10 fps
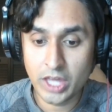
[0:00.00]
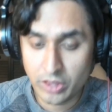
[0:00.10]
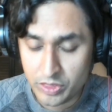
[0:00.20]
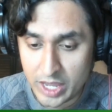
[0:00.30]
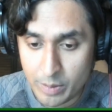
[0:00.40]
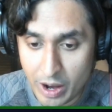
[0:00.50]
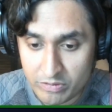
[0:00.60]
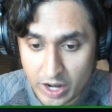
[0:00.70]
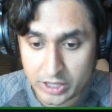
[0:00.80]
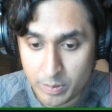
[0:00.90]
The other thing
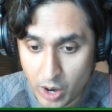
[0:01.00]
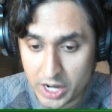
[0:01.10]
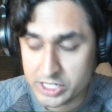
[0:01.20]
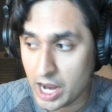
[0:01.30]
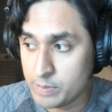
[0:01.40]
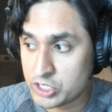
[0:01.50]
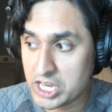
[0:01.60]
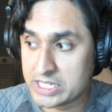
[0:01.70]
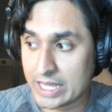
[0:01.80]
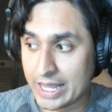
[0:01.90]
about Vata body
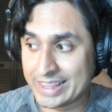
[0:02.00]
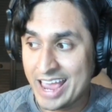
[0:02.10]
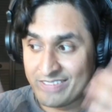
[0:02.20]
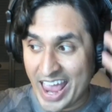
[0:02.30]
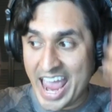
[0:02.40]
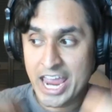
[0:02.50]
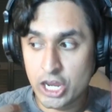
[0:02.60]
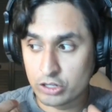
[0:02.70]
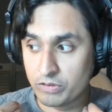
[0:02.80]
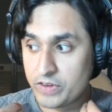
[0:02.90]
types is that like they have
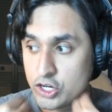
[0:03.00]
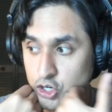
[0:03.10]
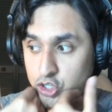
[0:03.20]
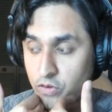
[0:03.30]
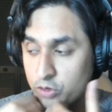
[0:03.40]
angular features.